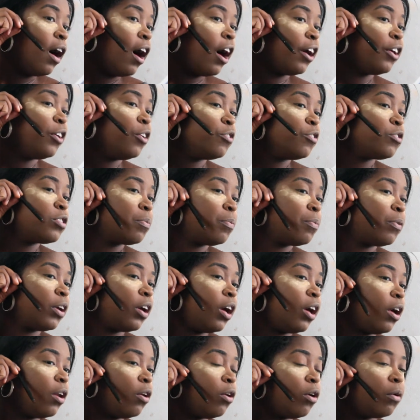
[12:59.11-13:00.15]
I used to bring
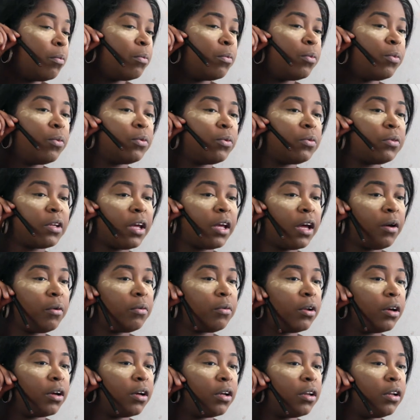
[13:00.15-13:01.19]
it a lot more
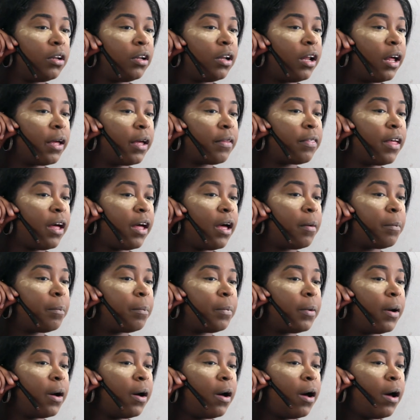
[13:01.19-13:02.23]
downer like that,
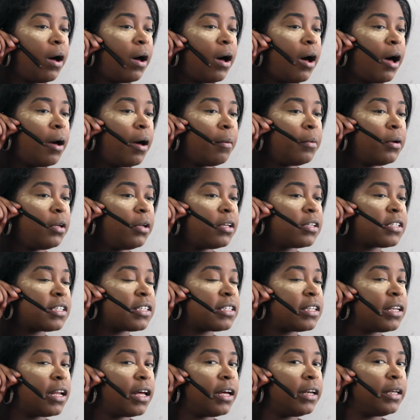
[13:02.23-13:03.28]
but I'm going to
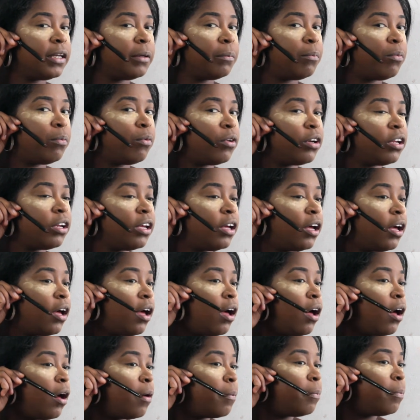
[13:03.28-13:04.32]
slightly bring it
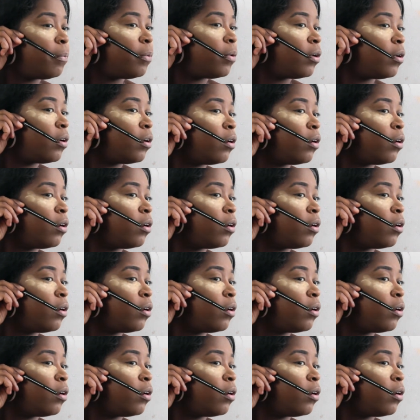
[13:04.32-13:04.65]
up